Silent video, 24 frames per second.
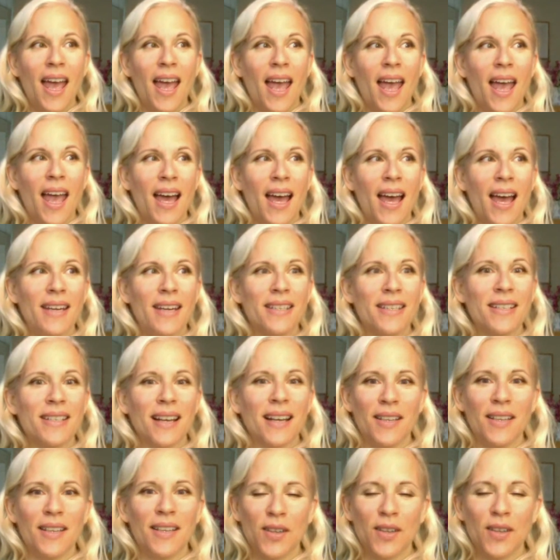And
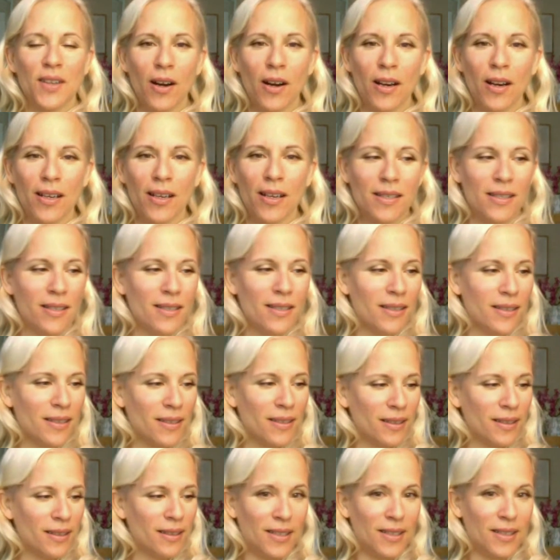I started
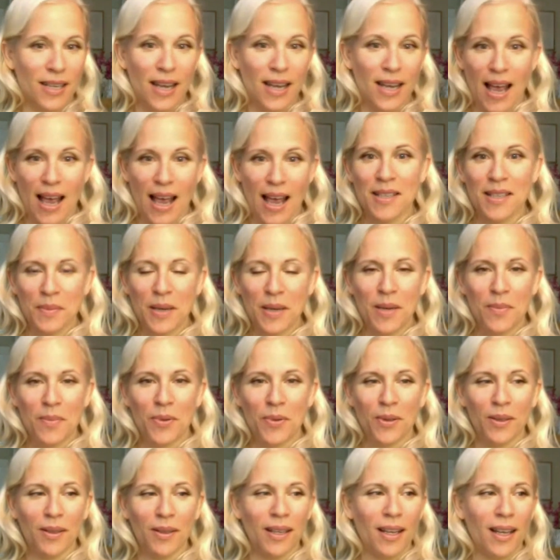to ask
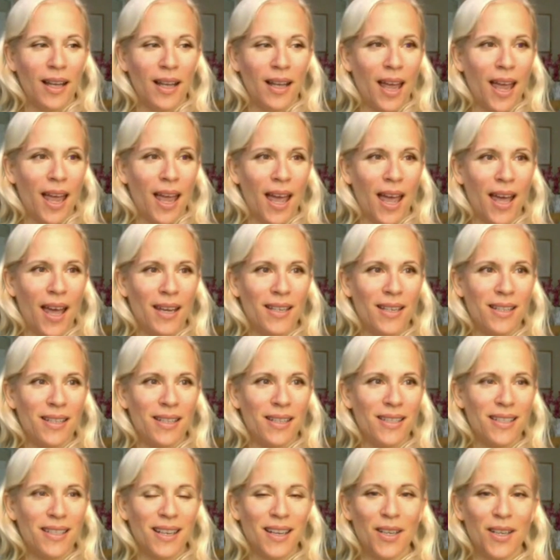people, and
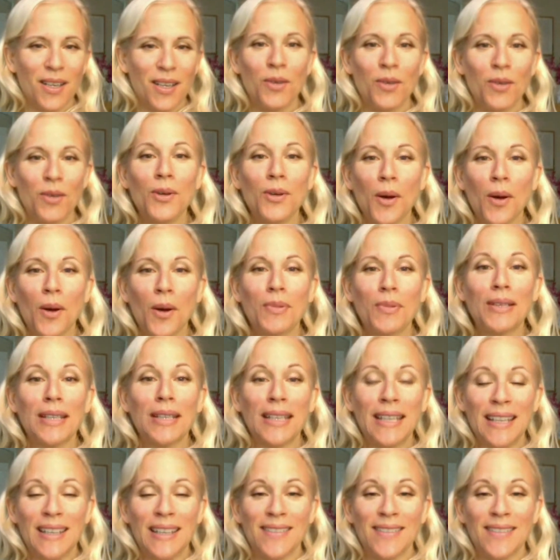you would not
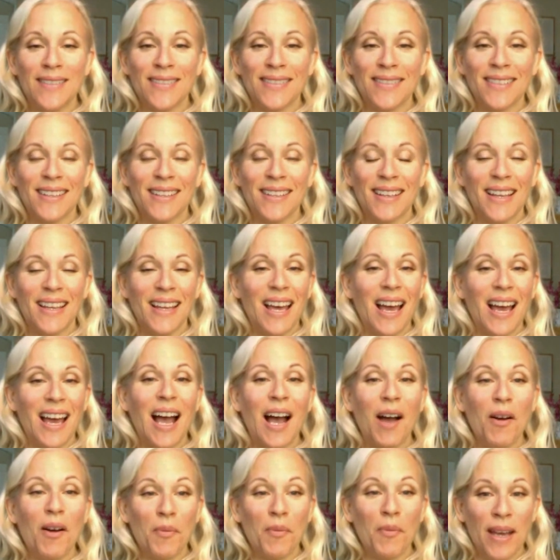believe
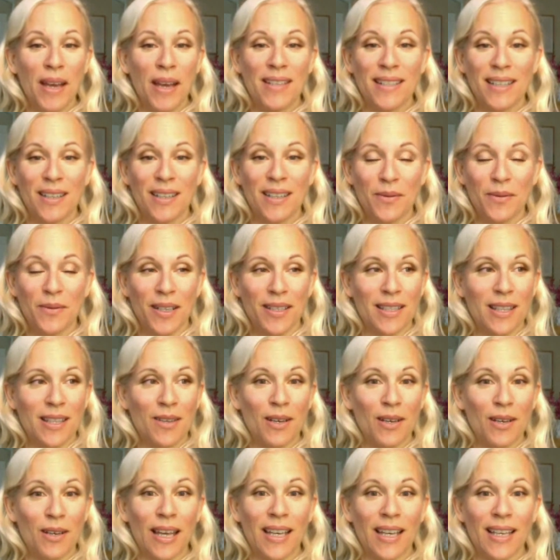how amazing it was.
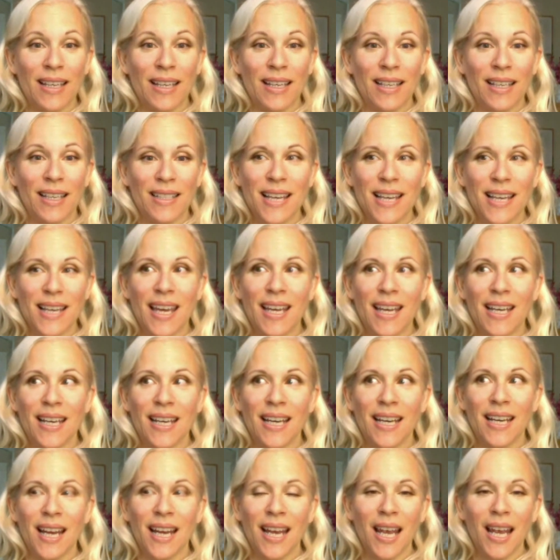They're like
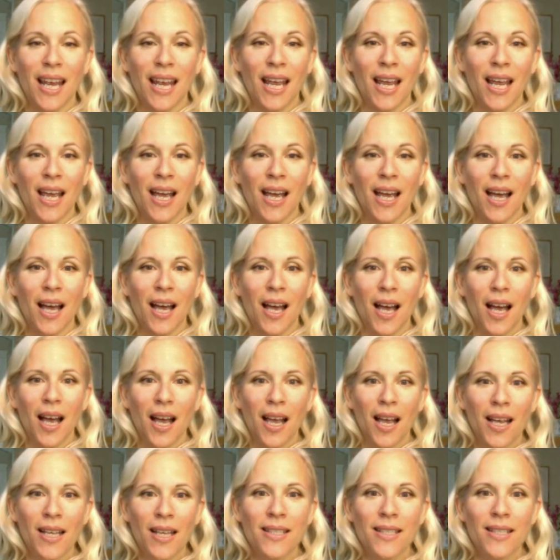saying,
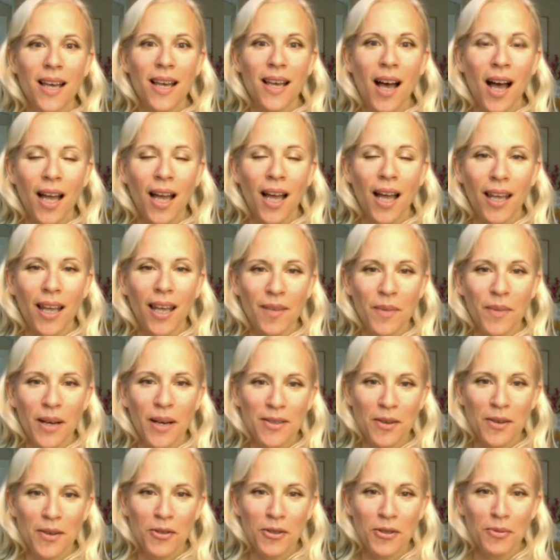it's the highlight of my
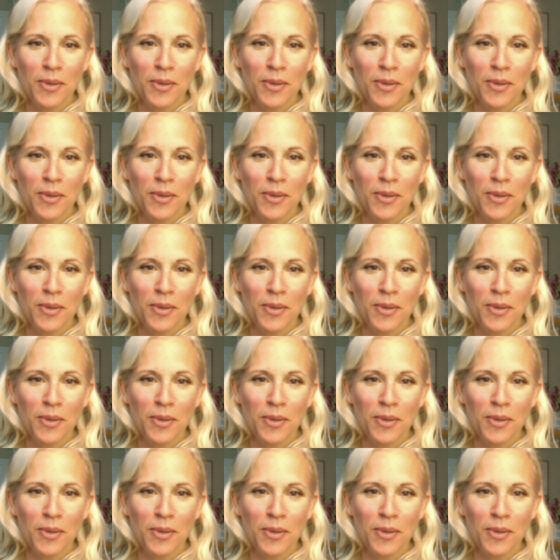social